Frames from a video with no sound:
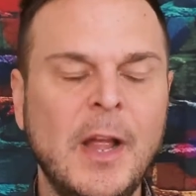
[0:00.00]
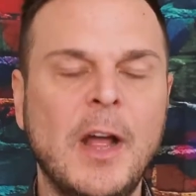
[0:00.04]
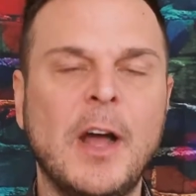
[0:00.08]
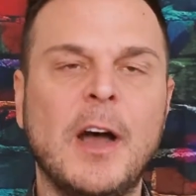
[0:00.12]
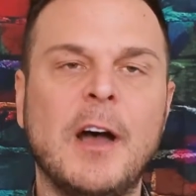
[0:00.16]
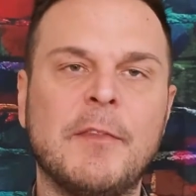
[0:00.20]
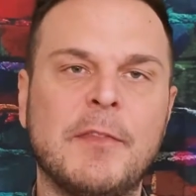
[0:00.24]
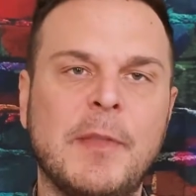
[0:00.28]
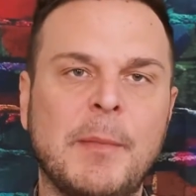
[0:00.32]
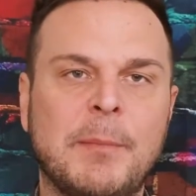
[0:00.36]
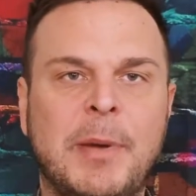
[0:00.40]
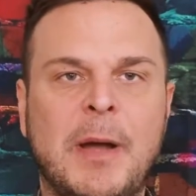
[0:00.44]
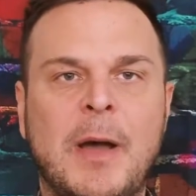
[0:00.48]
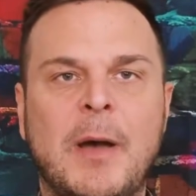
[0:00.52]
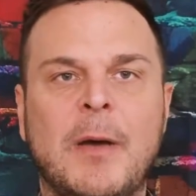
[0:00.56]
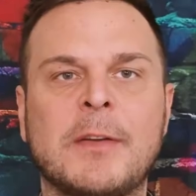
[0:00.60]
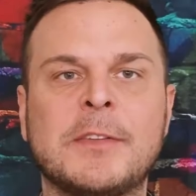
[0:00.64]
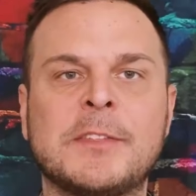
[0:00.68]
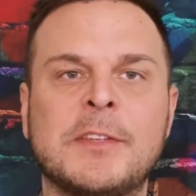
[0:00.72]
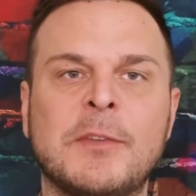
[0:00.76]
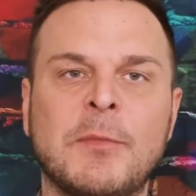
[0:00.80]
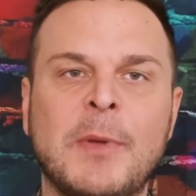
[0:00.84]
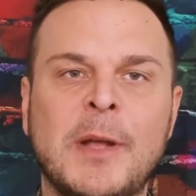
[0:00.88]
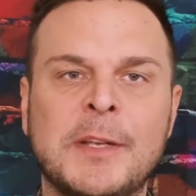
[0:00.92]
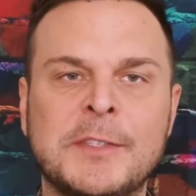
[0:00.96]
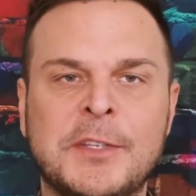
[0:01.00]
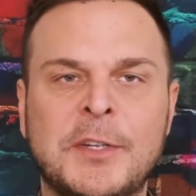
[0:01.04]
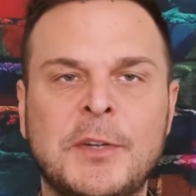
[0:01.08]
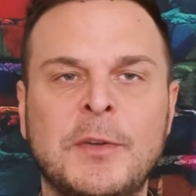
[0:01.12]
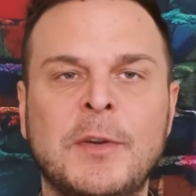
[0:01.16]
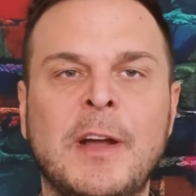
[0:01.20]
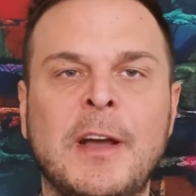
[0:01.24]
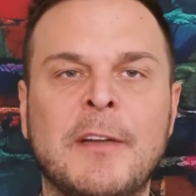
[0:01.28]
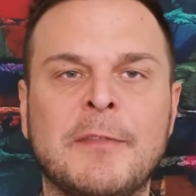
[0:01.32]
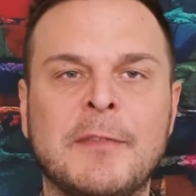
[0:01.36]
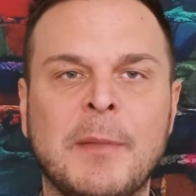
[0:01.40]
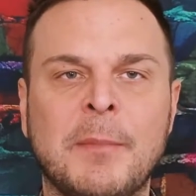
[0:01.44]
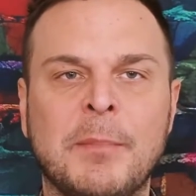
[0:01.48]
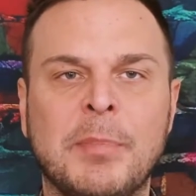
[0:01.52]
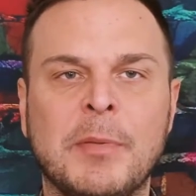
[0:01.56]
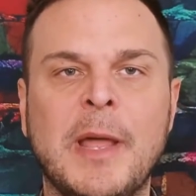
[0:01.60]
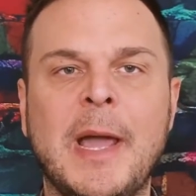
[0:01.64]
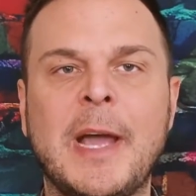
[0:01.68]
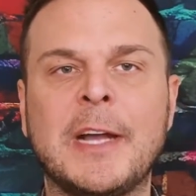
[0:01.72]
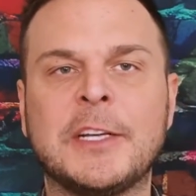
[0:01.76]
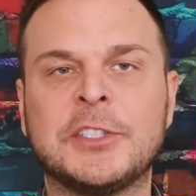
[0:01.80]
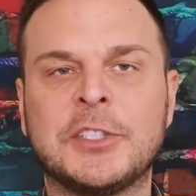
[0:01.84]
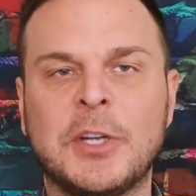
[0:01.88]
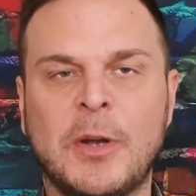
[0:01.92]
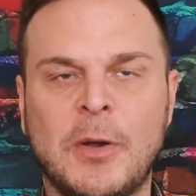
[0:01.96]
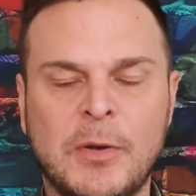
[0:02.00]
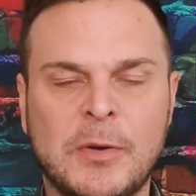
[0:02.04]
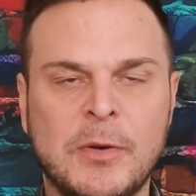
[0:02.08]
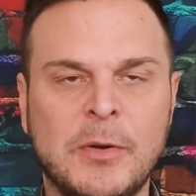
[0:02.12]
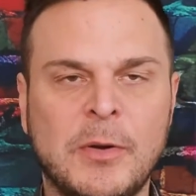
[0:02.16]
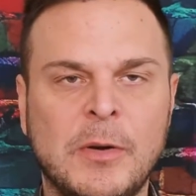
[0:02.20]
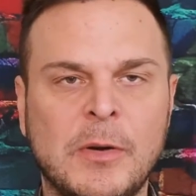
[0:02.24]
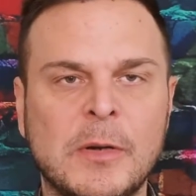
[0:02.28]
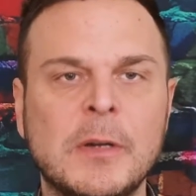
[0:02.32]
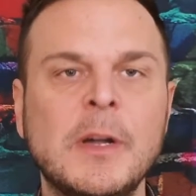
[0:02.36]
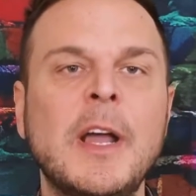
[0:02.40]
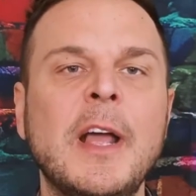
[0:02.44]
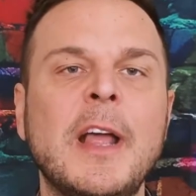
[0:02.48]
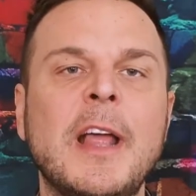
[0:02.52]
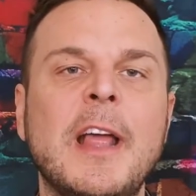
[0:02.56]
of the powders and residue of the black charcoal.